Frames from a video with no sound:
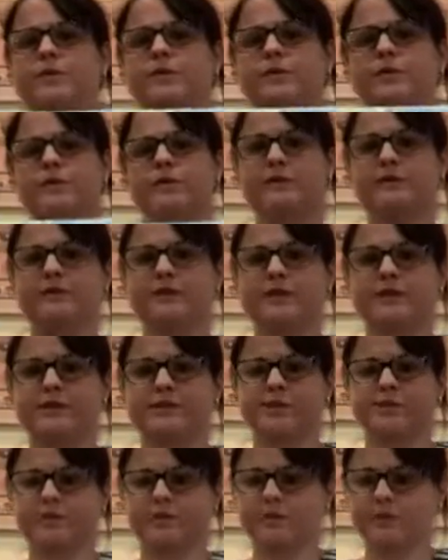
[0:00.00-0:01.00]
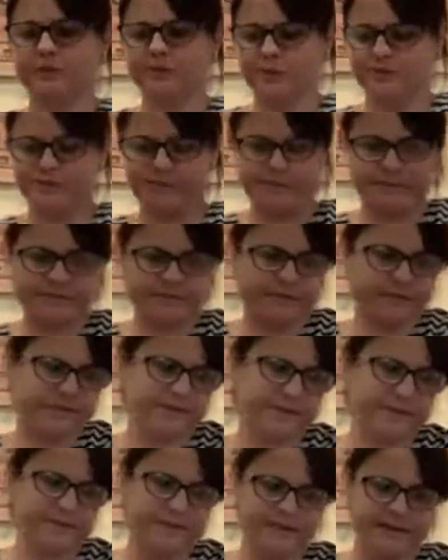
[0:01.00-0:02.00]
in order for it to
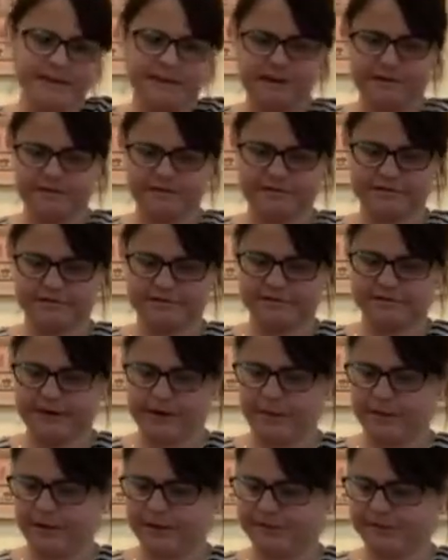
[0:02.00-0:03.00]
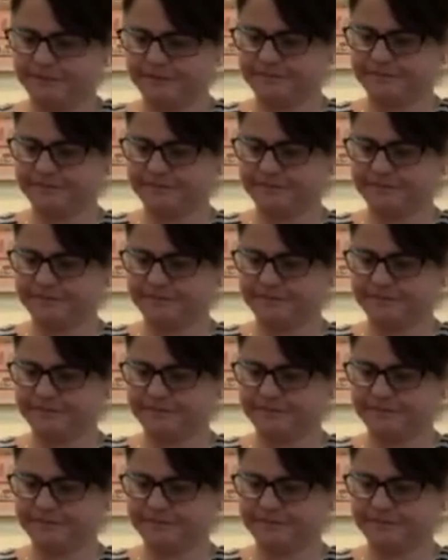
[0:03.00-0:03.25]
be enough fabric.